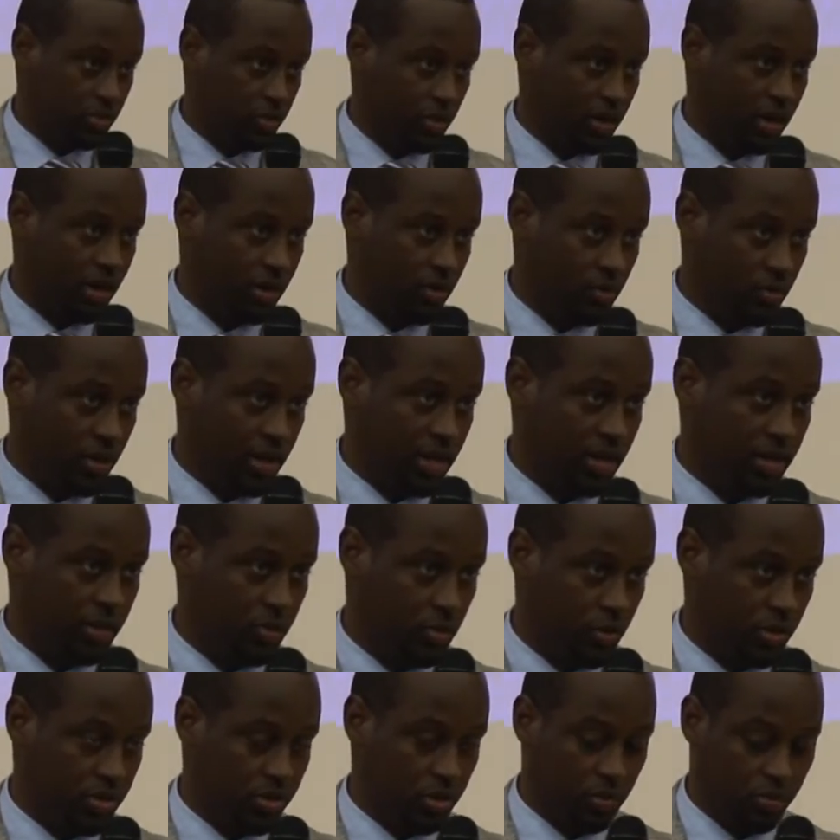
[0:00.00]
while he
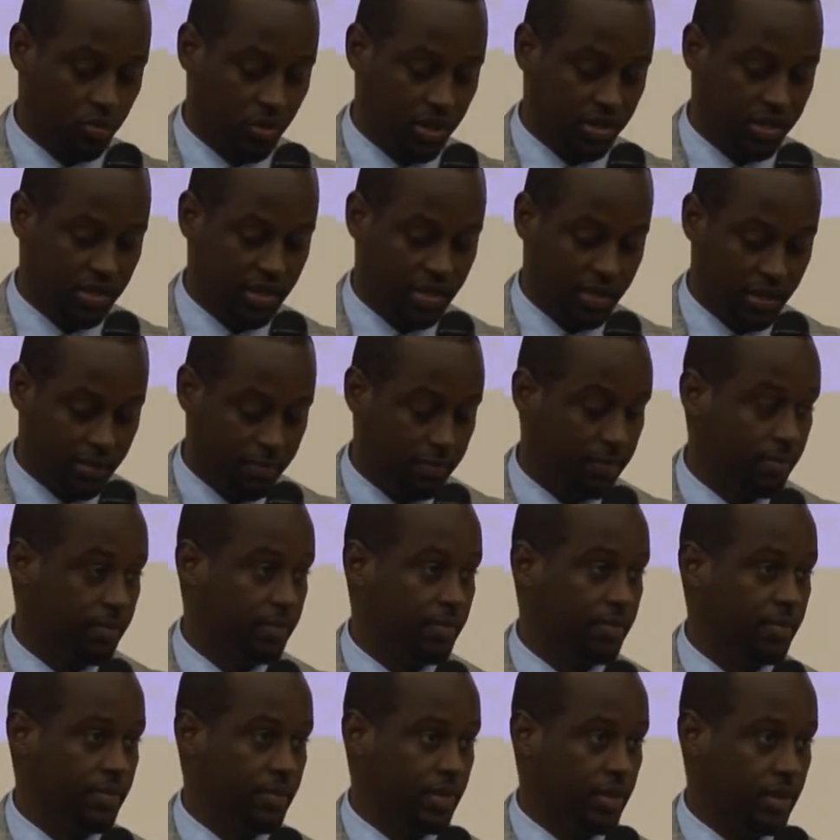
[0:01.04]
was operating
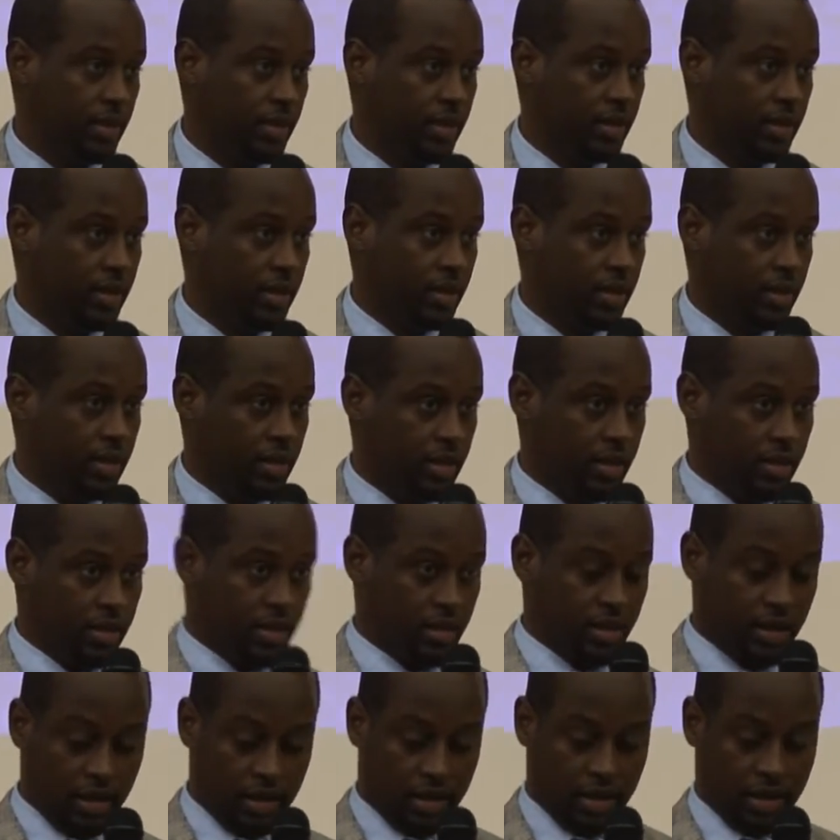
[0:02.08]
him.
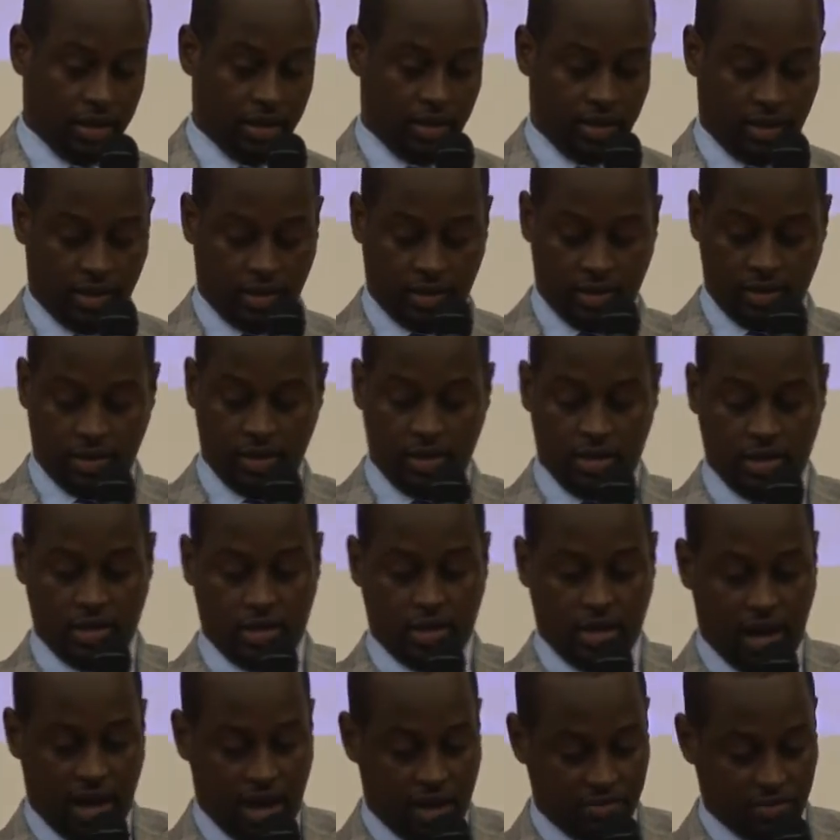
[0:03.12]
And
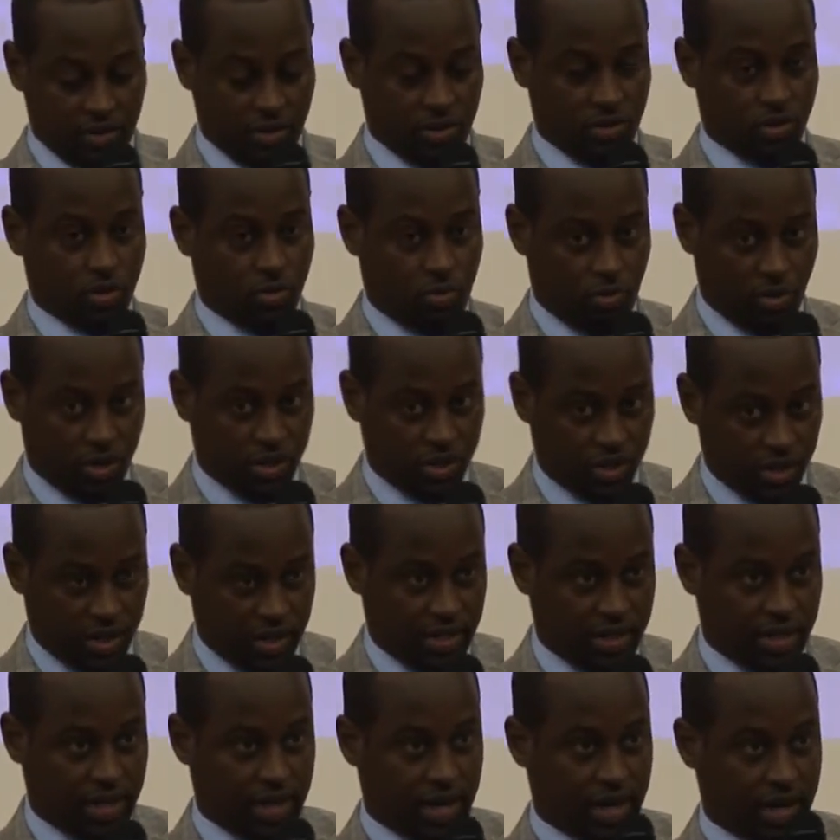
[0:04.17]
after the operation,
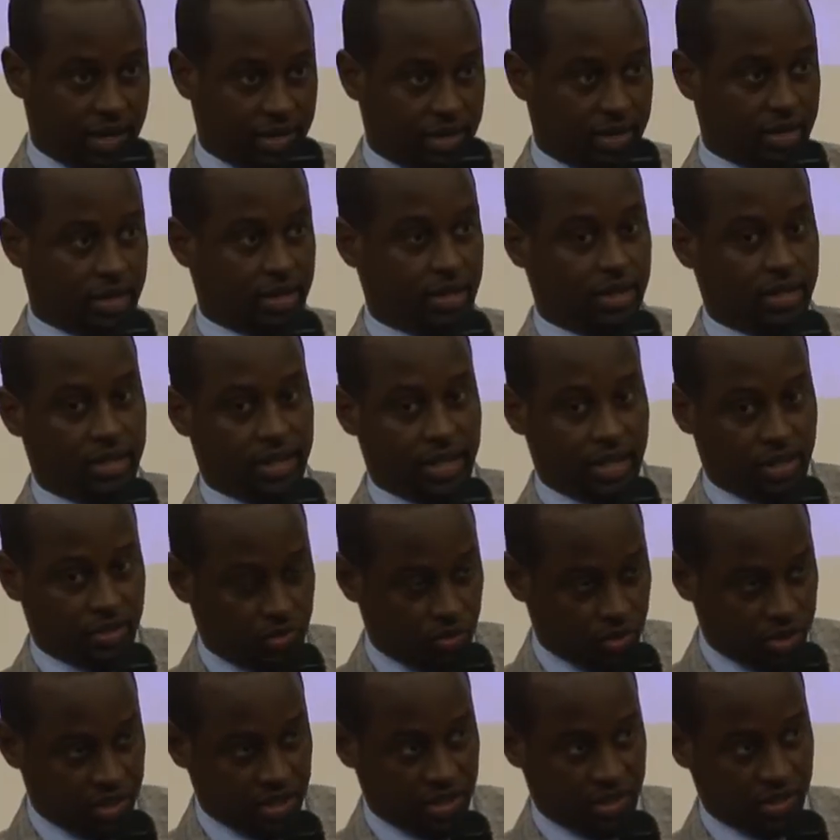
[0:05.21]
he had nearly
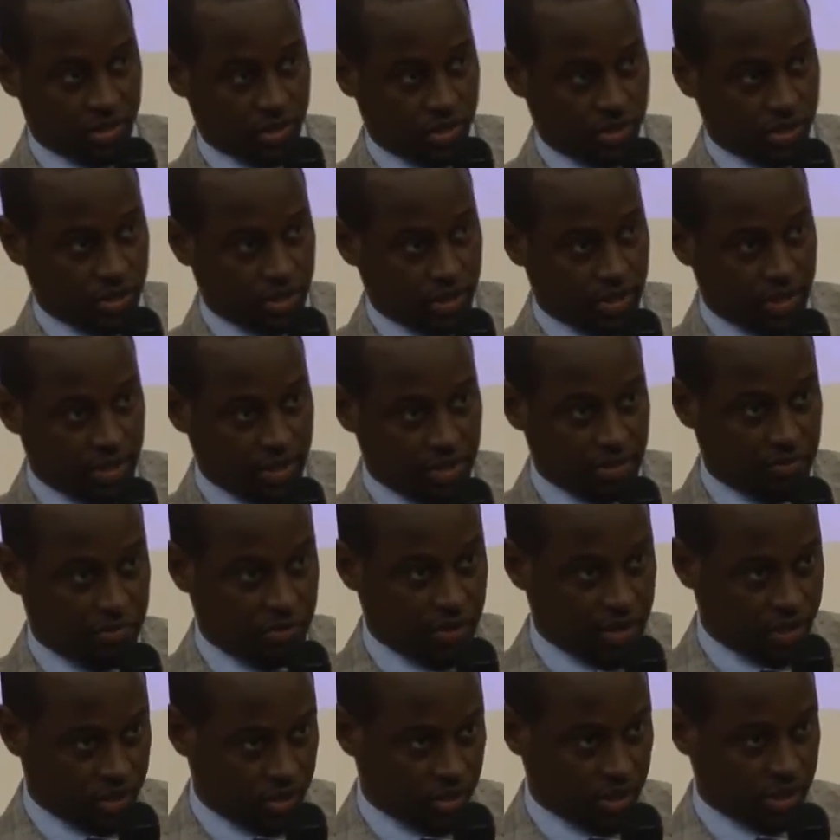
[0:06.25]
3 years
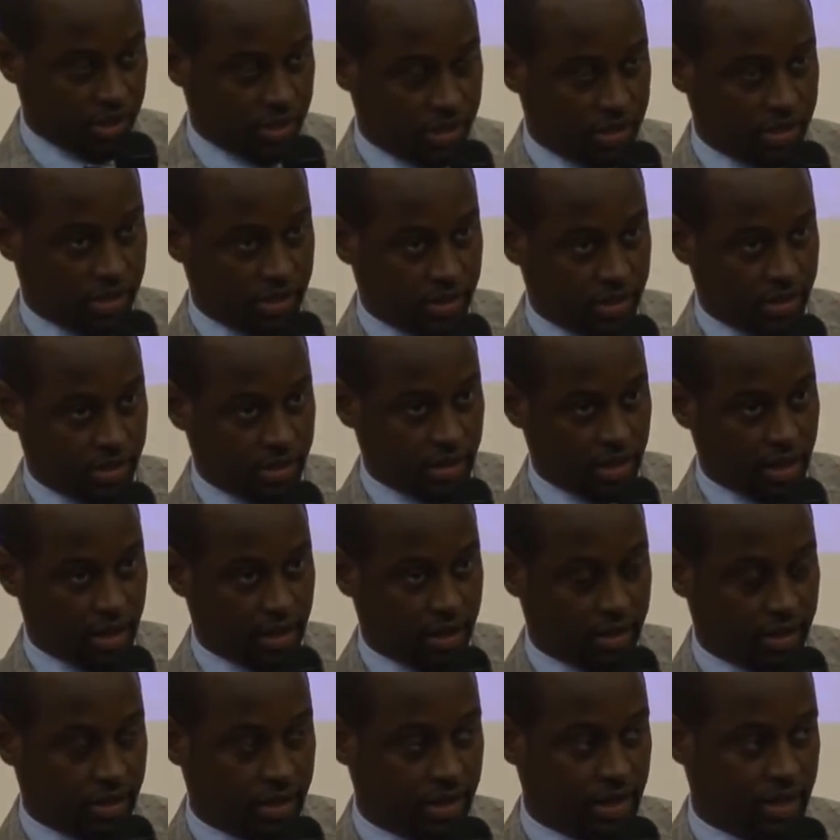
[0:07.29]
infections,
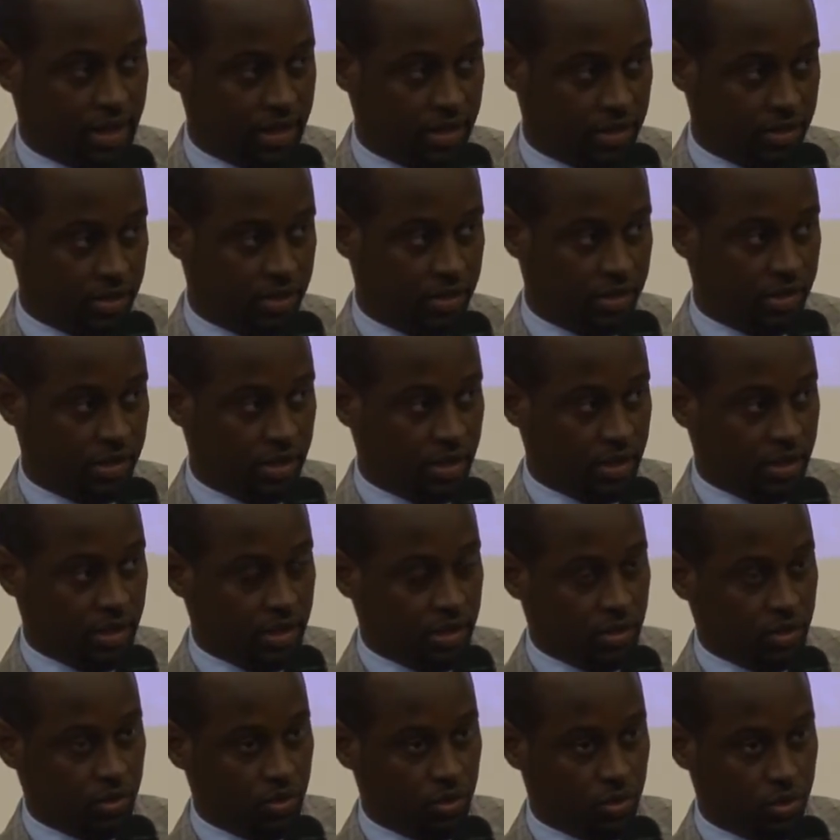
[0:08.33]
and he has
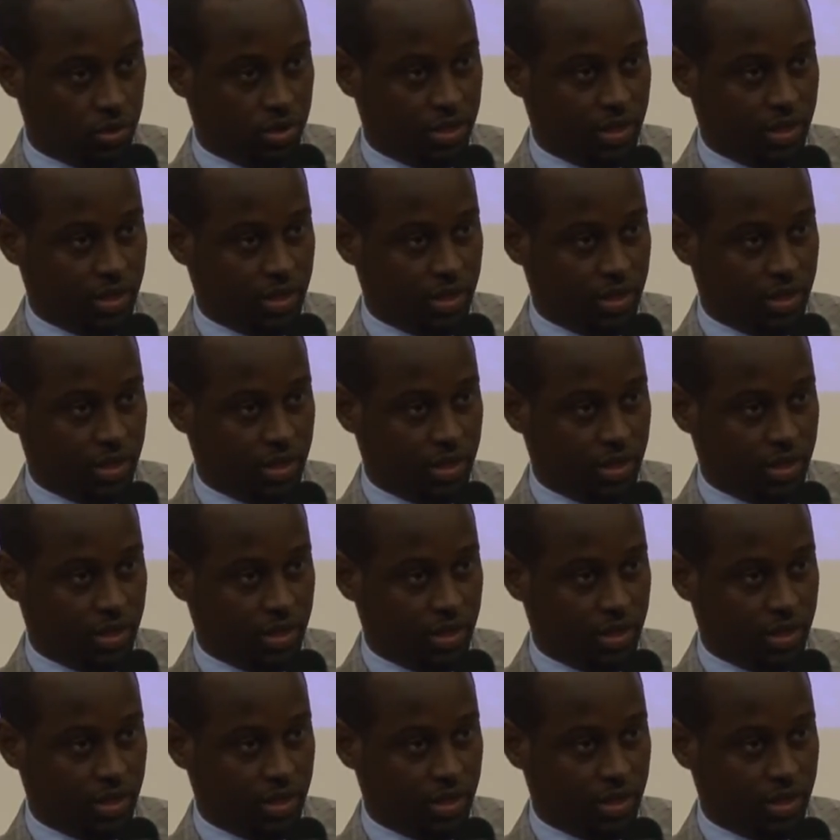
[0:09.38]
used